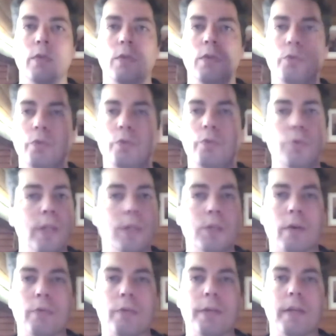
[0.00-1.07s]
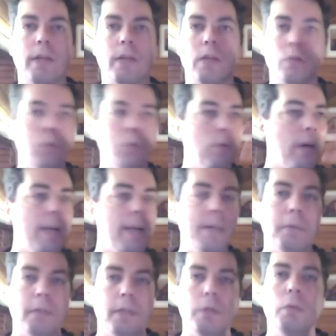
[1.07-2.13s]
free traffic to
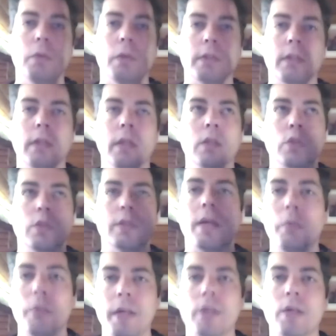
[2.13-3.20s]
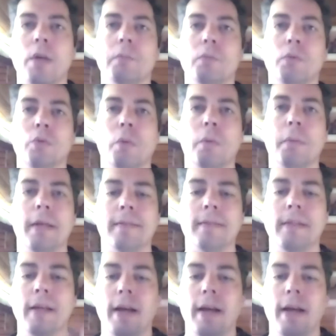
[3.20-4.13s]
anybody who wants, So they will come to your place.